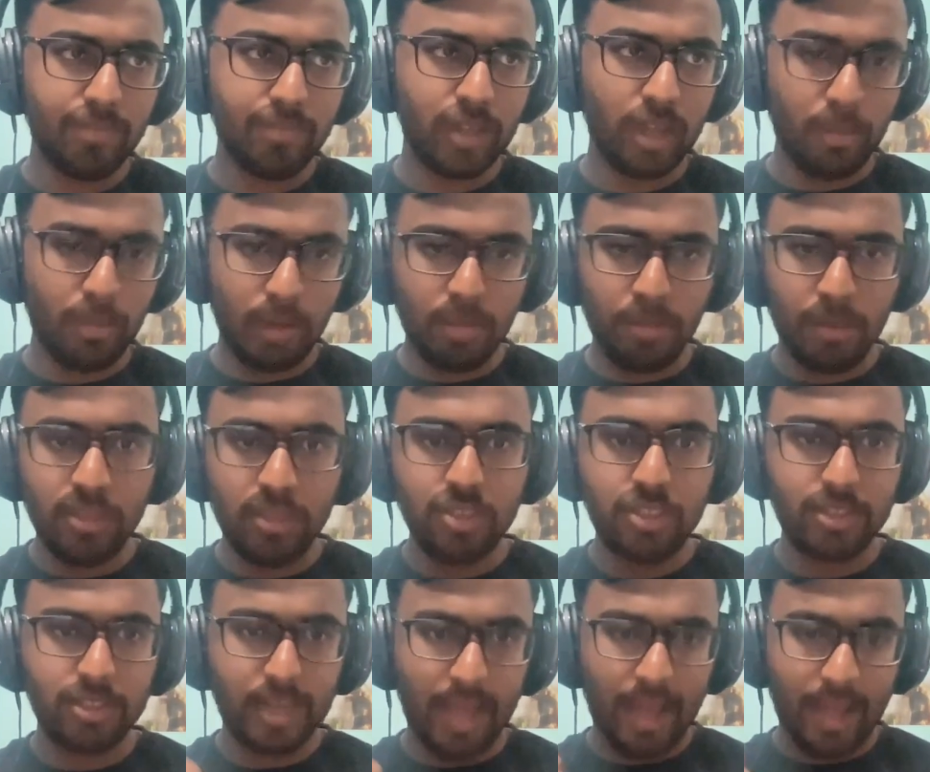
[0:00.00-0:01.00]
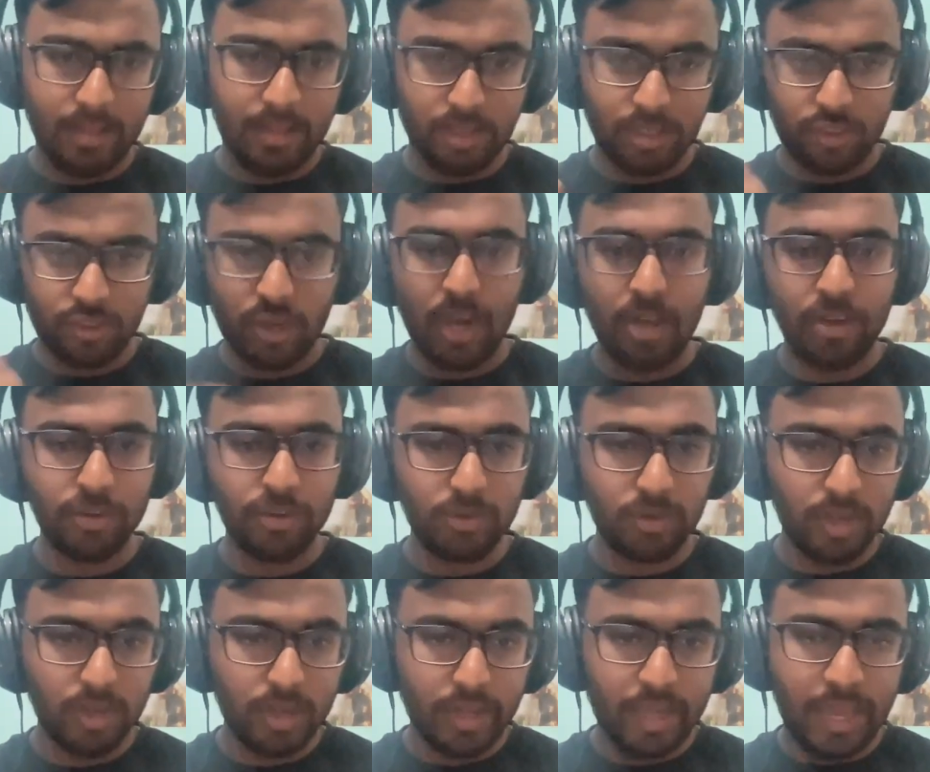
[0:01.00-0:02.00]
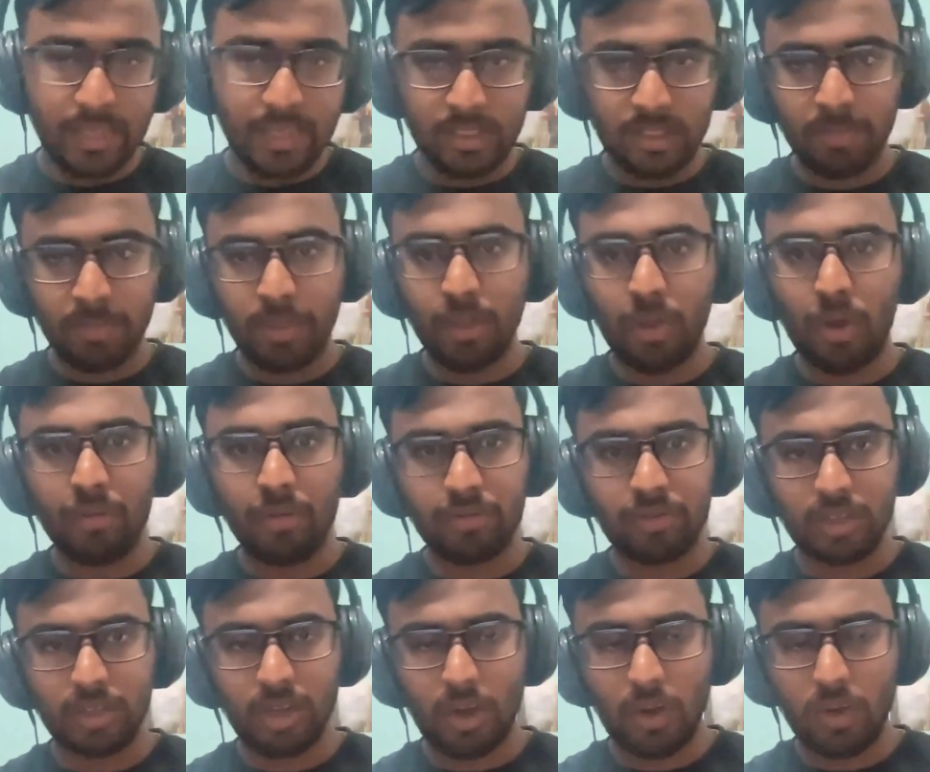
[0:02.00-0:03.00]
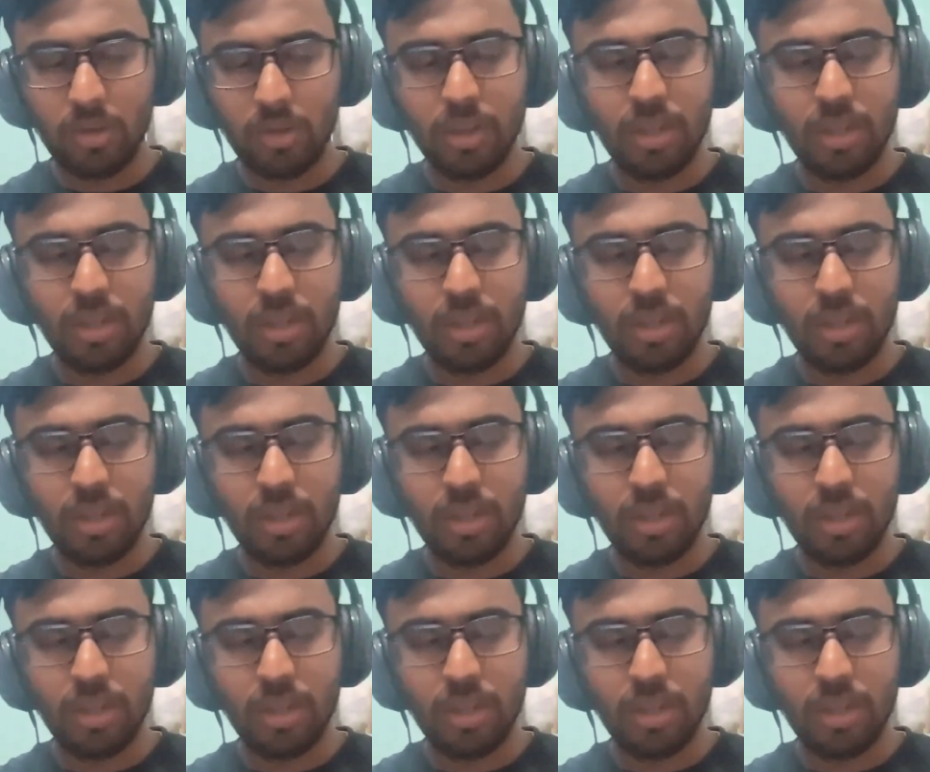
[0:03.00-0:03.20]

couple months, and they try to get something off the ground.